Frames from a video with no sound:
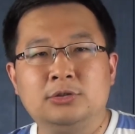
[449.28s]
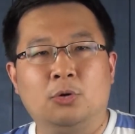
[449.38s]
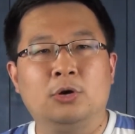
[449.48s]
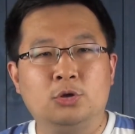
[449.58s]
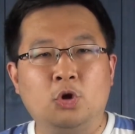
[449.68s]

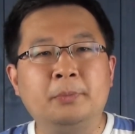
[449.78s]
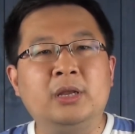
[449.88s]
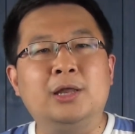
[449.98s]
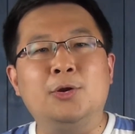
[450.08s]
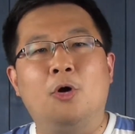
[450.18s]
So,
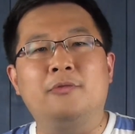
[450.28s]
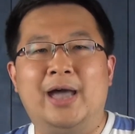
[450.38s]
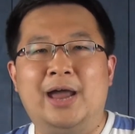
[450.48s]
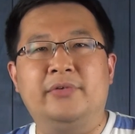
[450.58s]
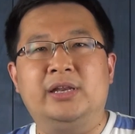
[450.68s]
dominion
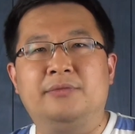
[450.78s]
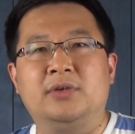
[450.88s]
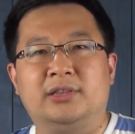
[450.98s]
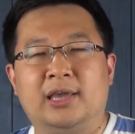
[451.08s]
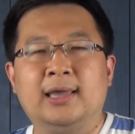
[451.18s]
over every
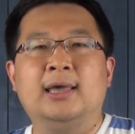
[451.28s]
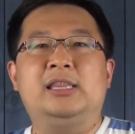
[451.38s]
living thing.